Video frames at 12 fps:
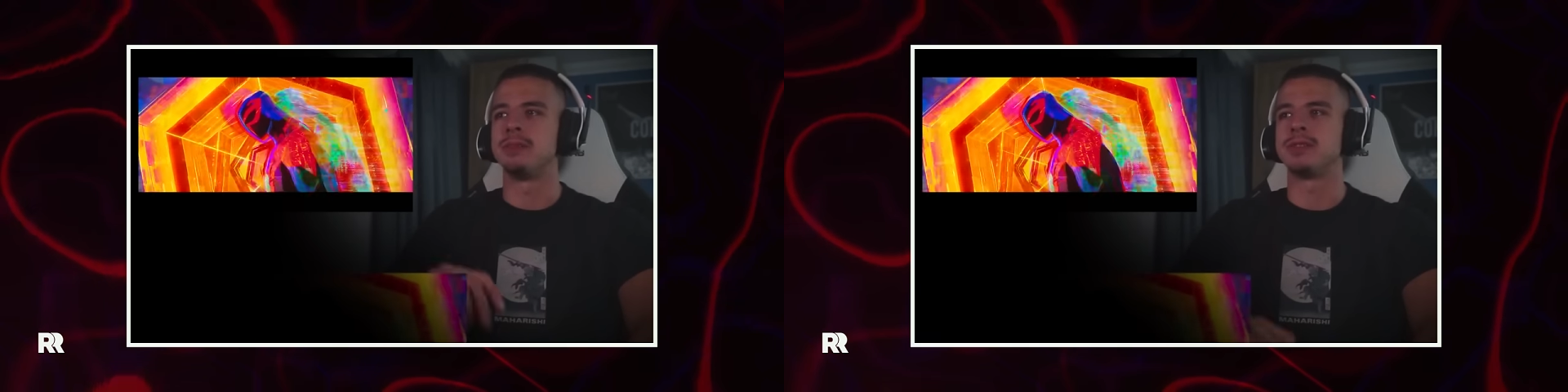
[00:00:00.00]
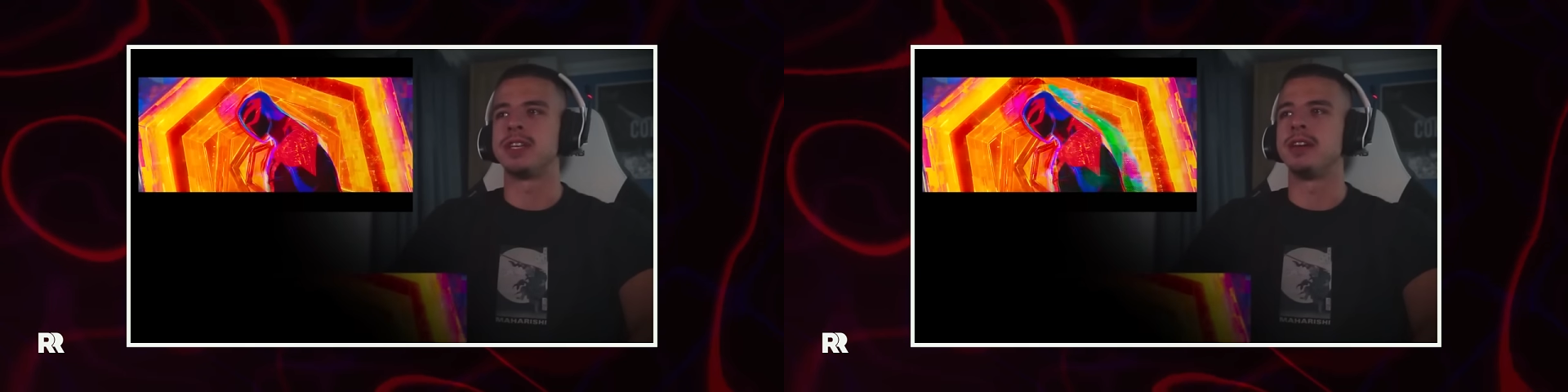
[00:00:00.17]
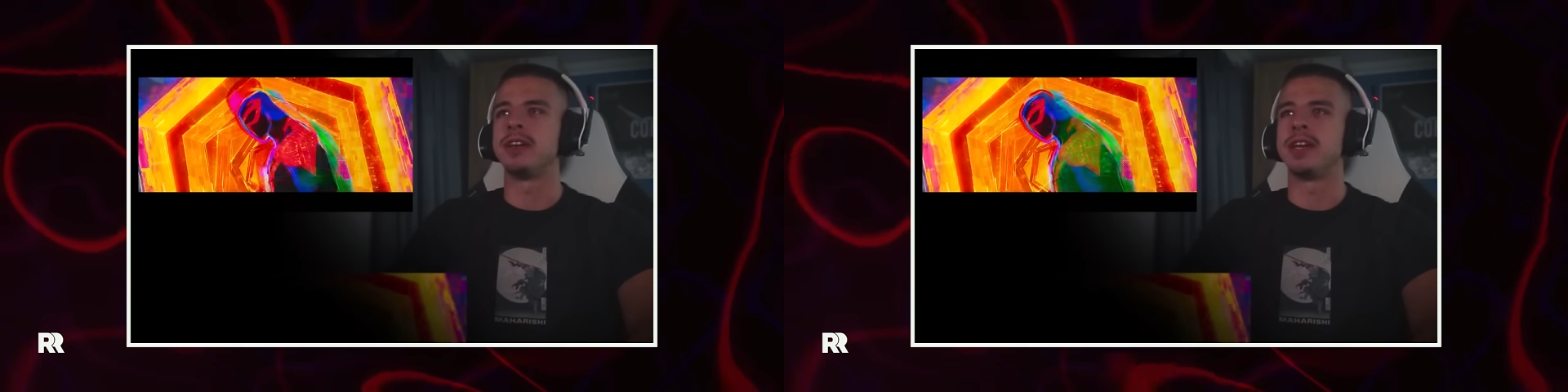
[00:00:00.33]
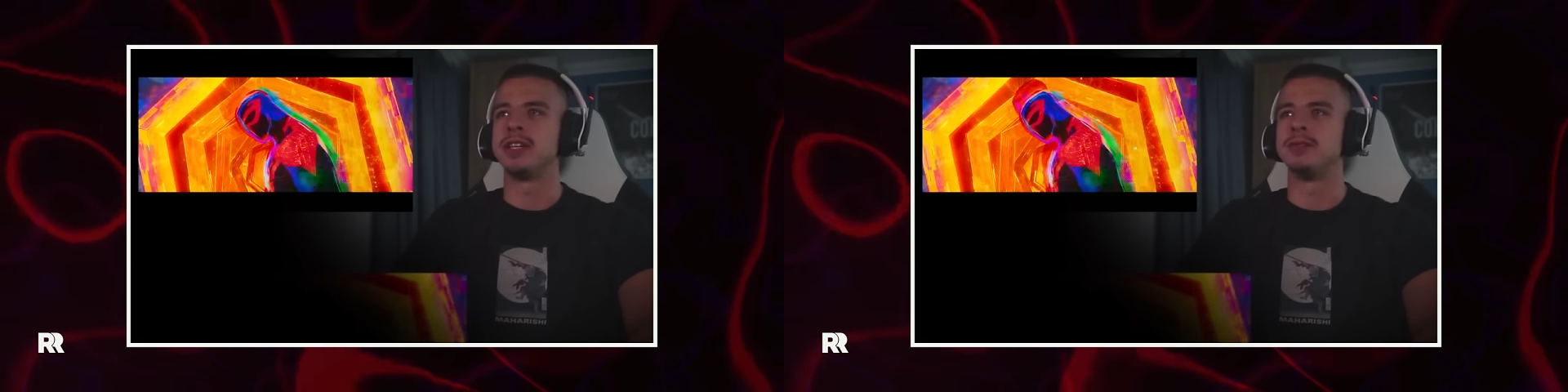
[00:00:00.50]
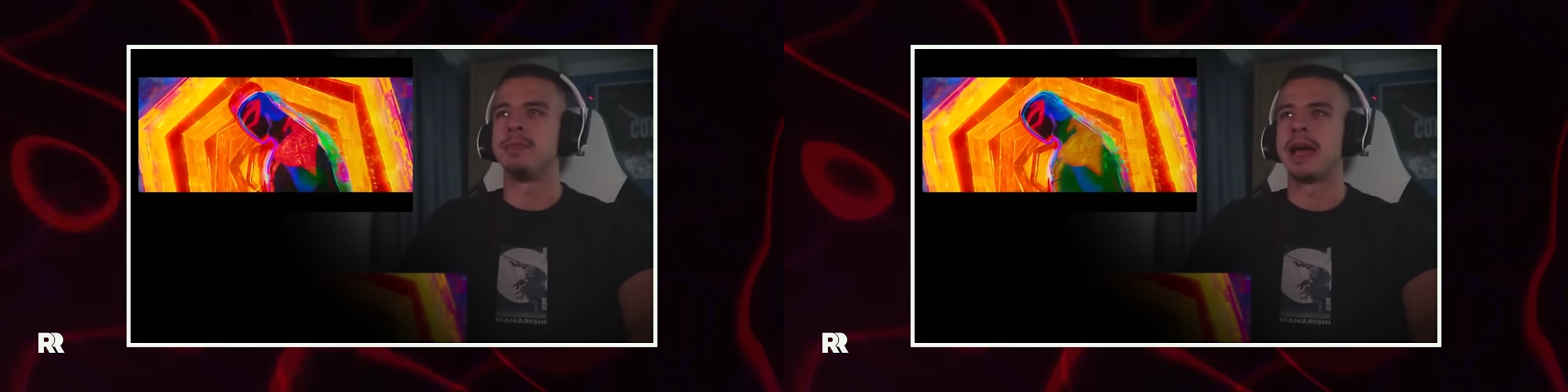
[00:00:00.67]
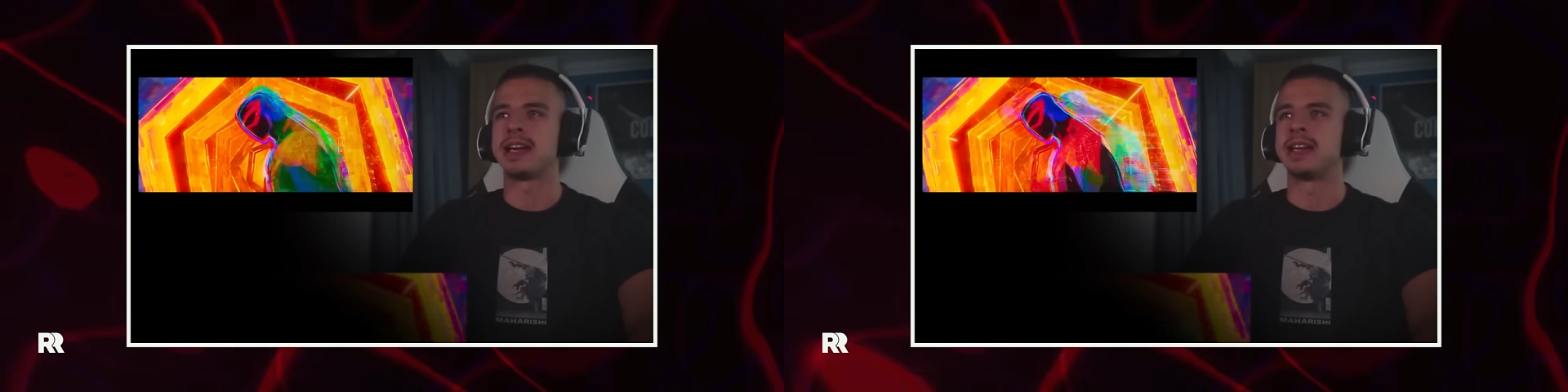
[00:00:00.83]
staring at his
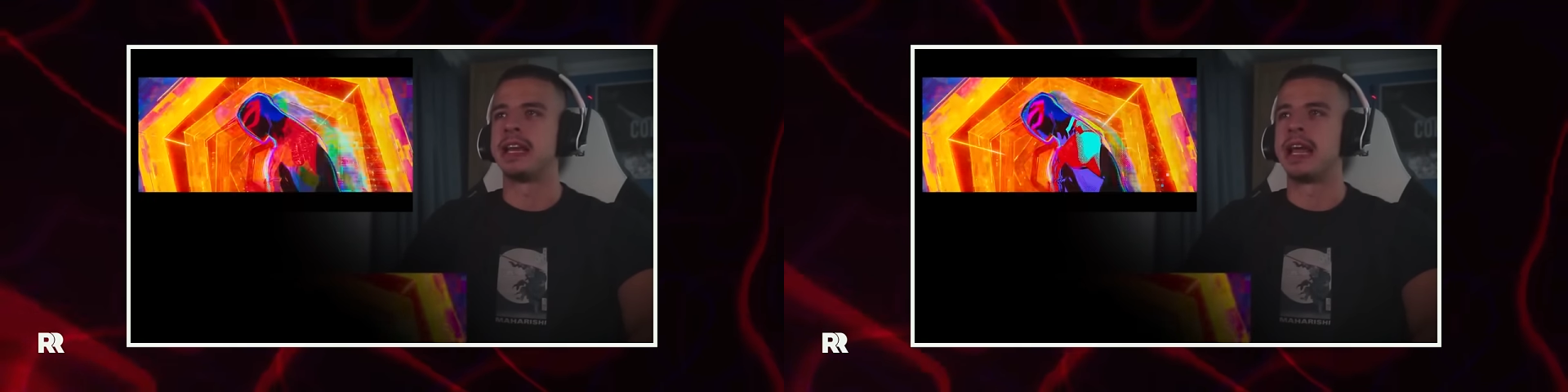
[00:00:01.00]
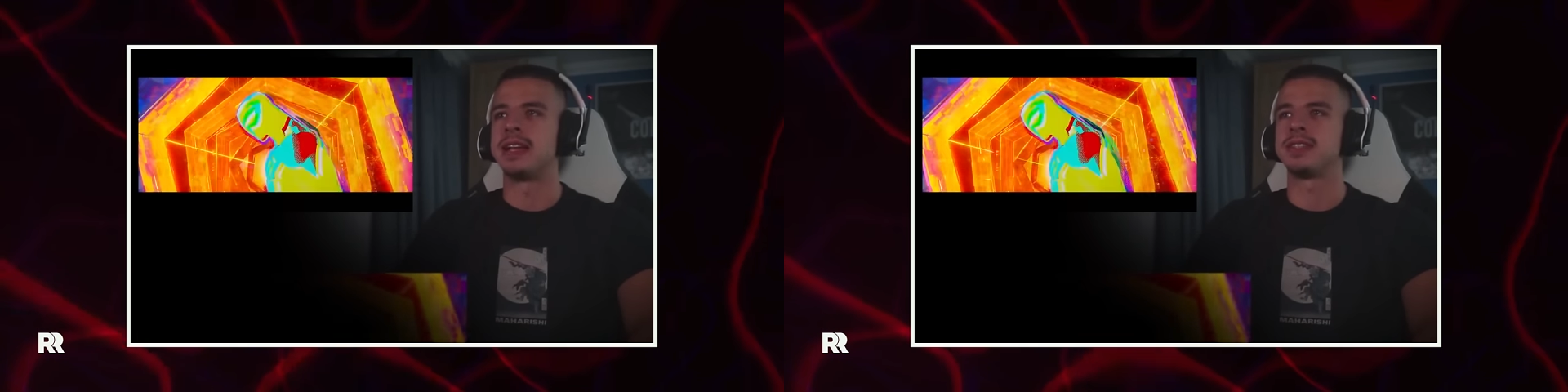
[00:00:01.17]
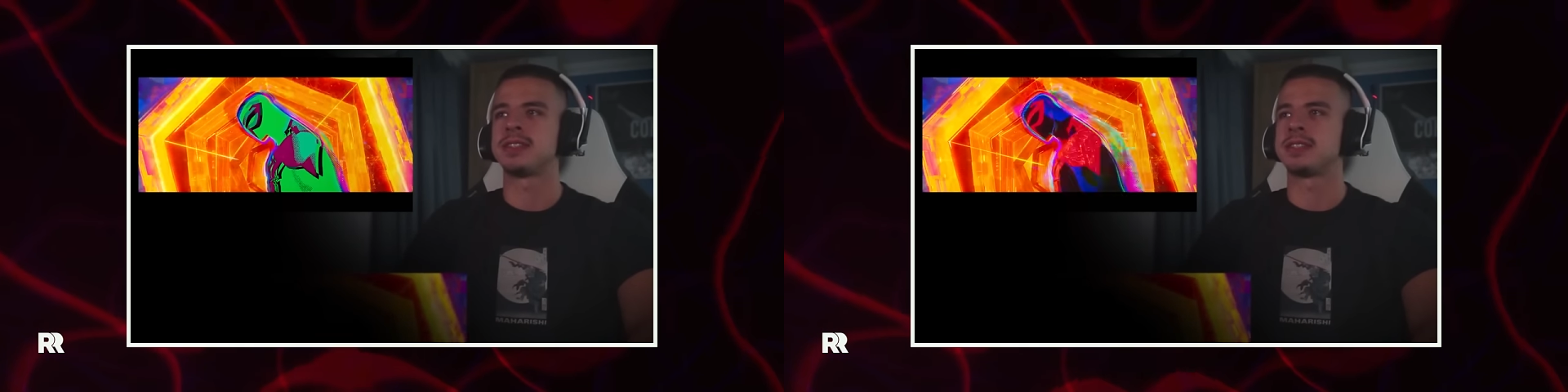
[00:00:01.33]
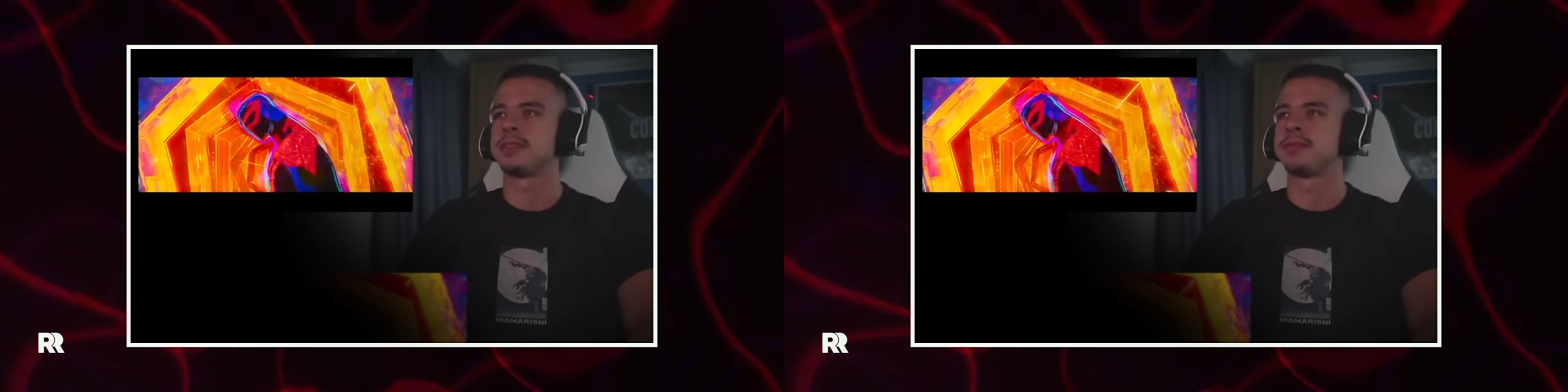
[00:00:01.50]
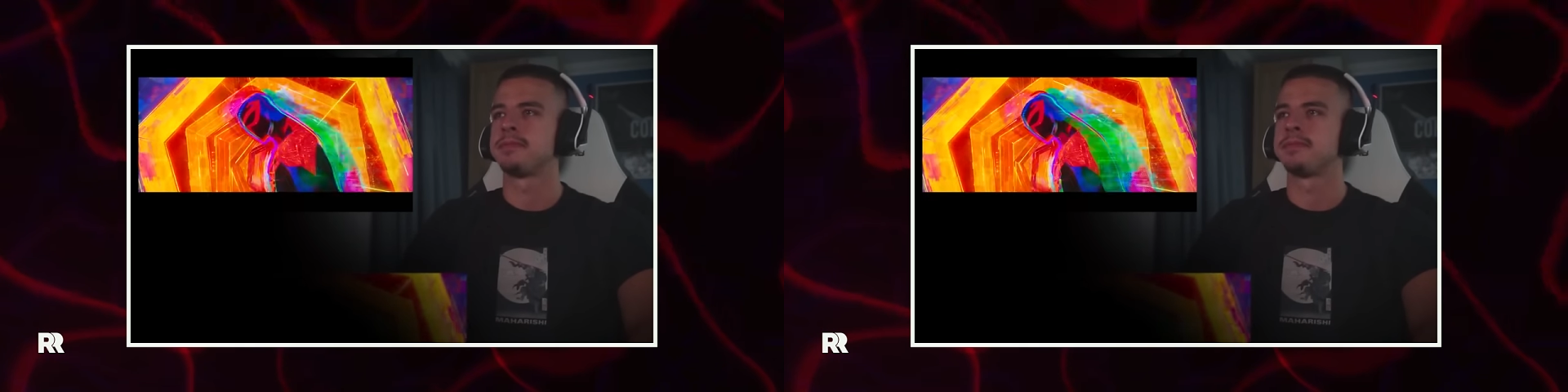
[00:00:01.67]
back and lats.